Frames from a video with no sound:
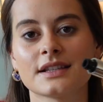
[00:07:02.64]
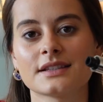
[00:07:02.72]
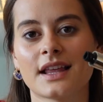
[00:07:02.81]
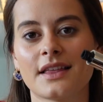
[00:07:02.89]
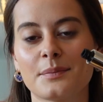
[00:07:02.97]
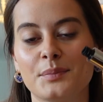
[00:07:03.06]
This is
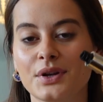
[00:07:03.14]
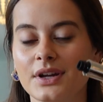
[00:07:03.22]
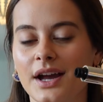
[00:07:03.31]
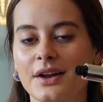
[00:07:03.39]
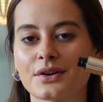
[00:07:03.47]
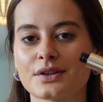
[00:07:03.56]

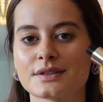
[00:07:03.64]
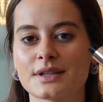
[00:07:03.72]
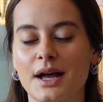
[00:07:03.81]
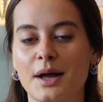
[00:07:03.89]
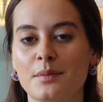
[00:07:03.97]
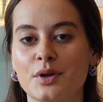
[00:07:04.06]
Beautycounter's
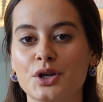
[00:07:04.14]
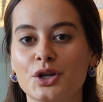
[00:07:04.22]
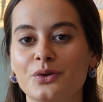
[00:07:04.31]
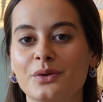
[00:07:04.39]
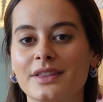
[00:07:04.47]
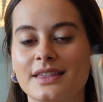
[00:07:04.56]
um,
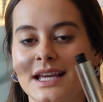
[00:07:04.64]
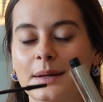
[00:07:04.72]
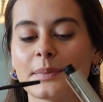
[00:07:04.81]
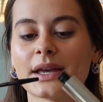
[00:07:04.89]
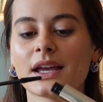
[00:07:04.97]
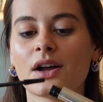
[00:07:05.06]
new
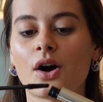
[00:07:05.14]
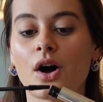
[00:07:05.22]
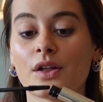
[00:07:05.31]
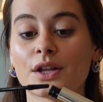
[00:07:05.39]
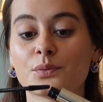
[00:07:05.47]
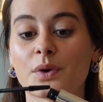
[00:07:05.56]
Think Big
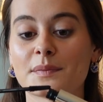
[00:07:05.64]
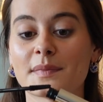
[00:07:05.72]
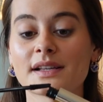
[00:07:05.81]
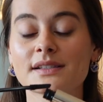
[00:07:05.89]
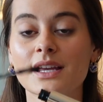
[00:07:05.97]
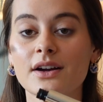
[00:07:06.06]
All-in-One
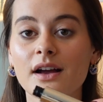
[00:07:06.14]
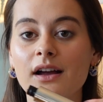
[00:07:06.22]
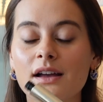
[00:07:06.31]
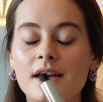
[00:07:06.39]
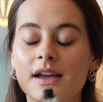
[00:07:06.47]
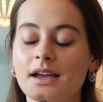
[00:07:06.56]

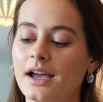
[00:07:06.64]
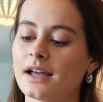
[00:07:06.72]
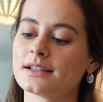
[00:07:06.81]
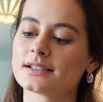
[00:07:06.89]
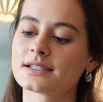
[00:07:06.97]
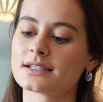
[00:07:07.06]
Mascara.
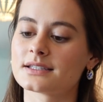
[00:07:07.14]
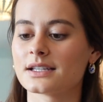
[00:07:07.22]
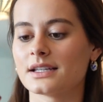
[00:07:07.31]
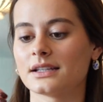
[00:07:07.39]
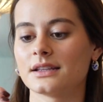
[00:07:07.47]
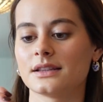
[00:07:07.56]
And this is
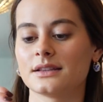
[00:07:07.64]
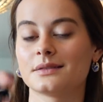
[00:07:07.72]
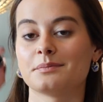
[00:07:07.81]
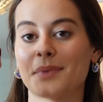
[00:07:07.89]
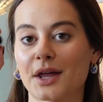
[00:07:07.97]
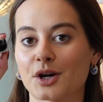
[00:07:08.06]
in
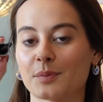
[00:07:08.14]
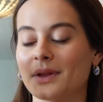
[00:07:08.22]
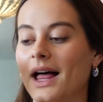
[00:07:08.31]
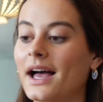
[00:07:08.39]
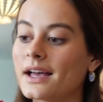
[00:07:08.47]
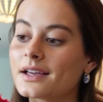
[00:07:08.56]
Better
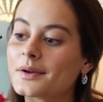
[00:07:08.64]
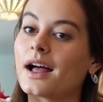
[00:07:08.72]
Black.